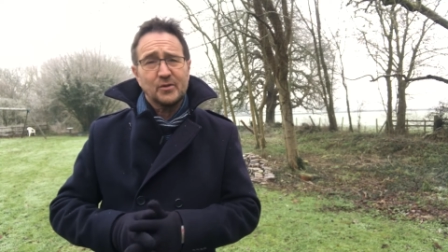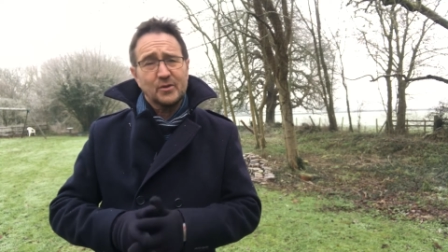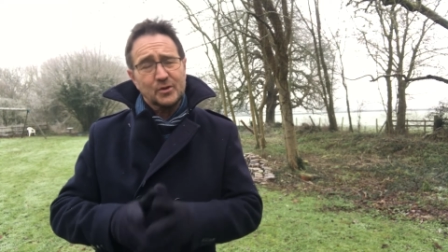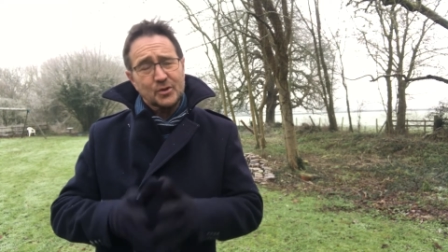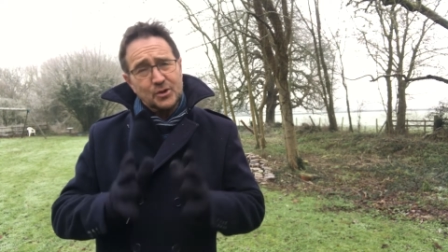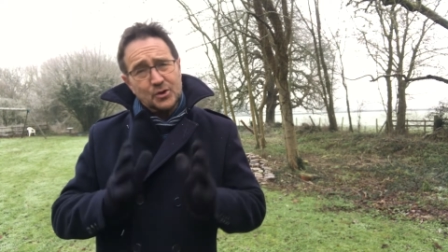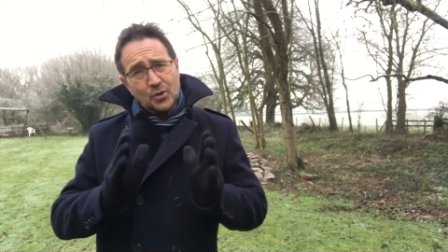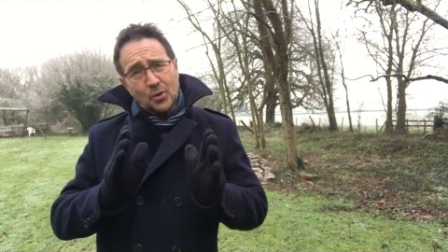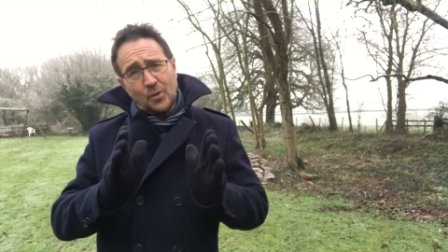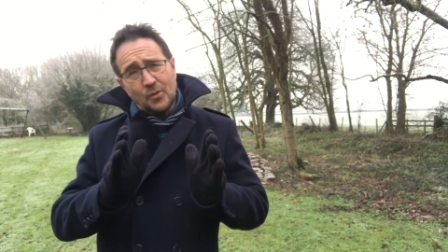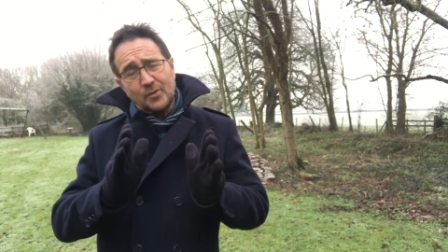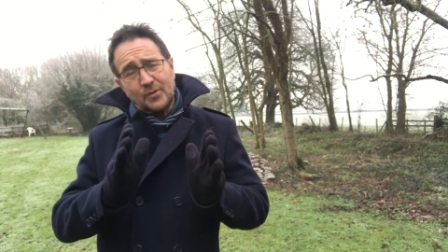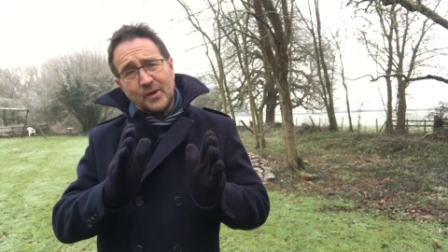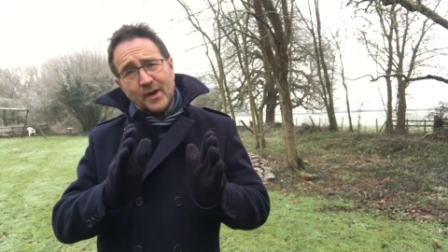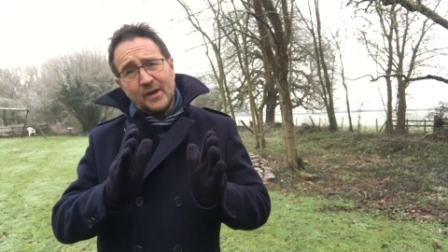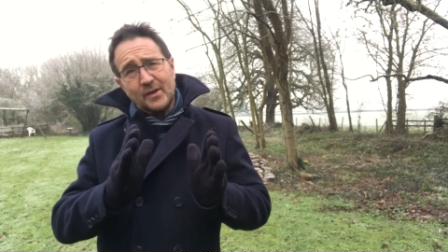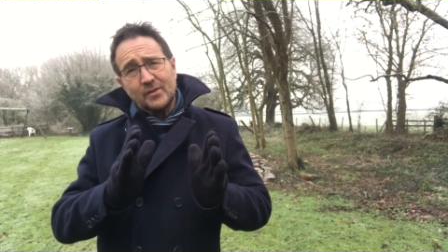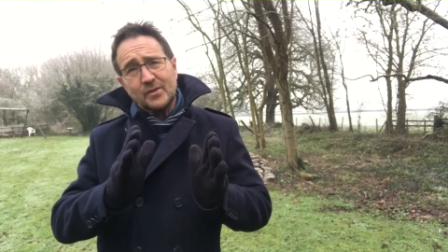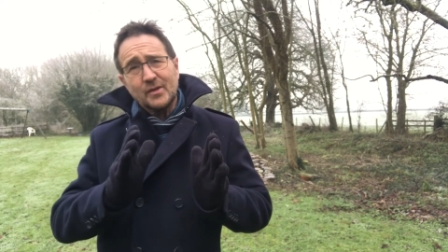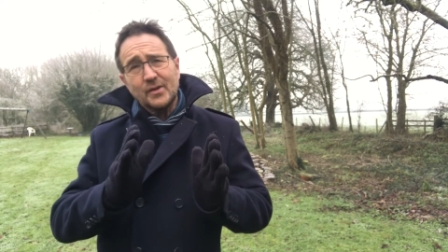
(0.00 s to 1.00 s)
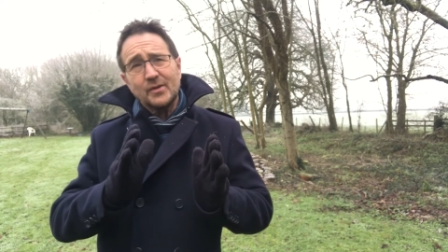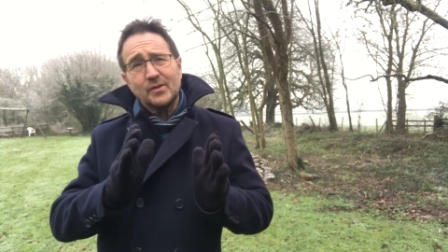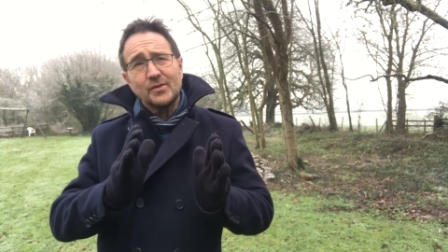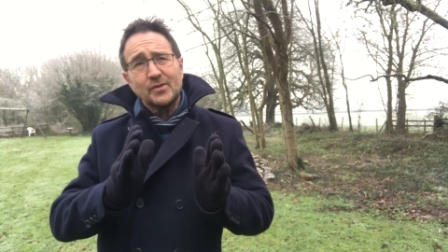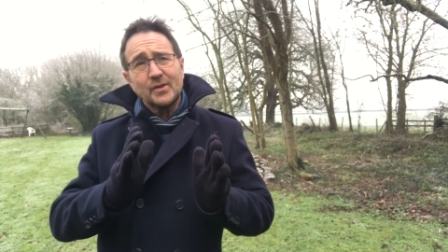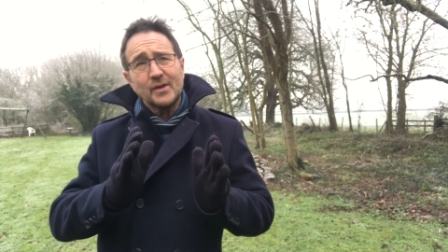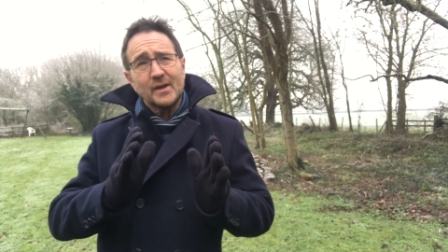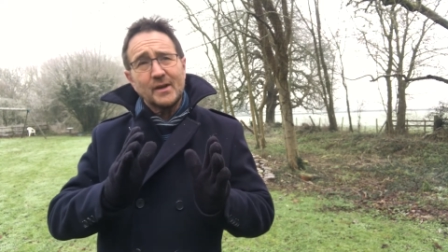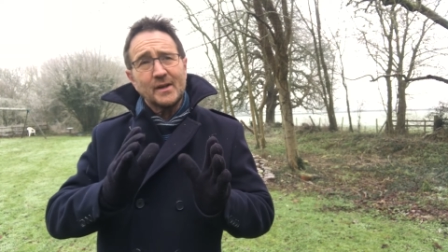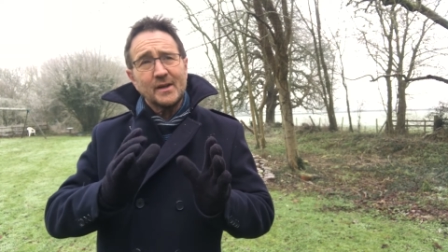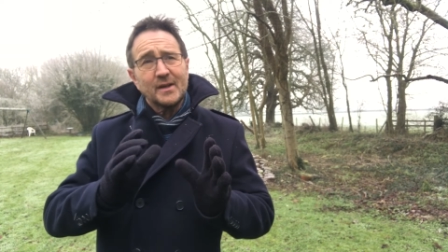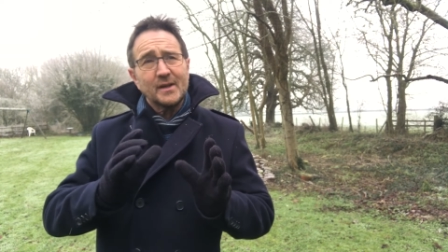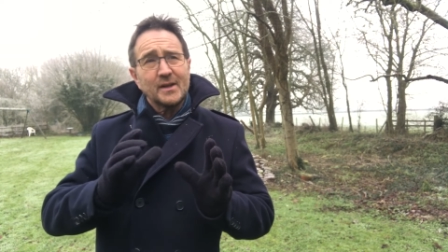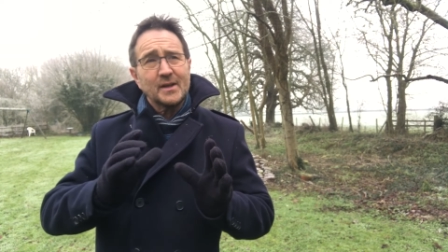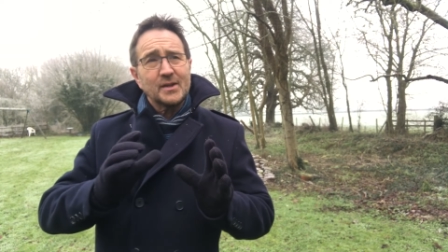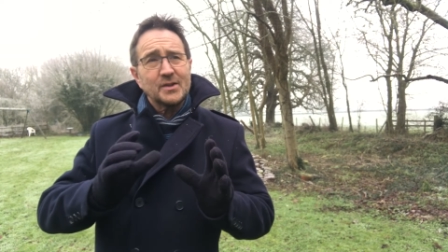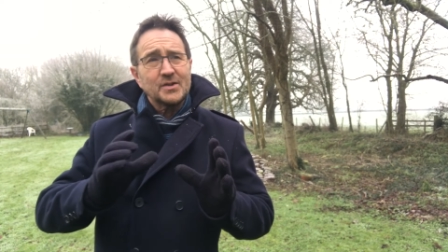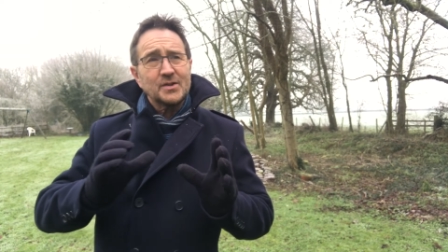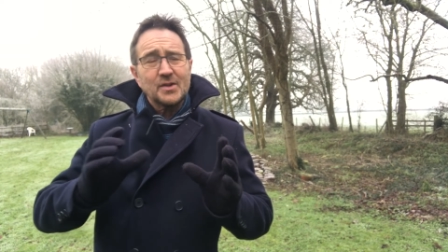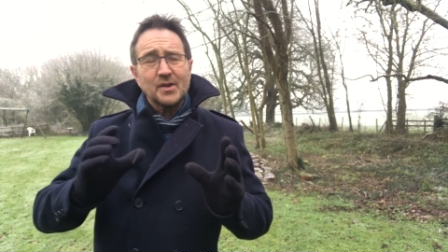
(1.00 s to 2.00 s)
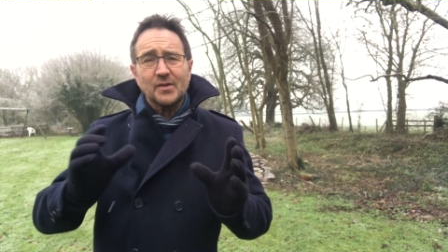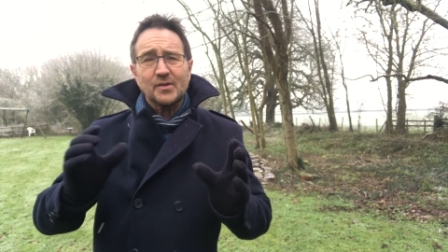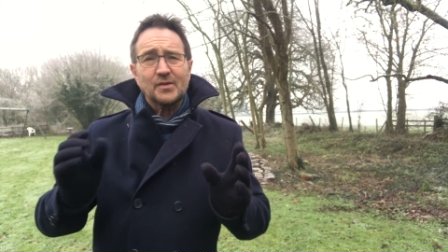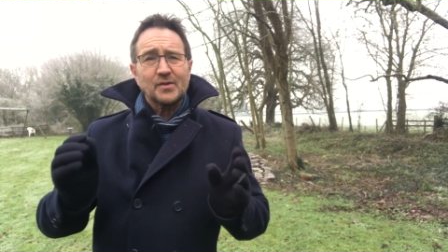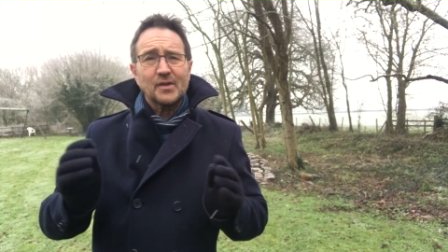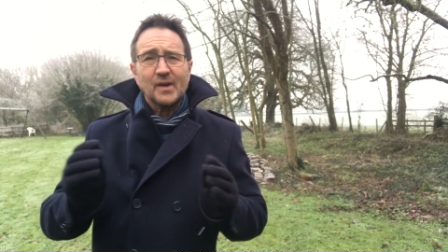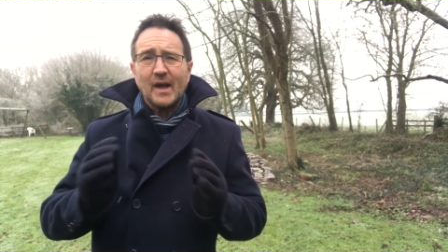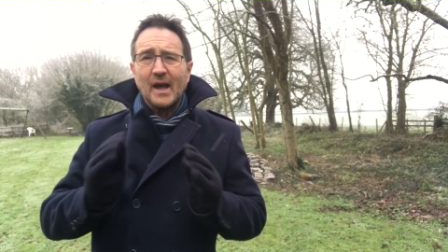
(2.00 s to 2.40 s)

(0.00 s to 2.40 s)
Short phrases, just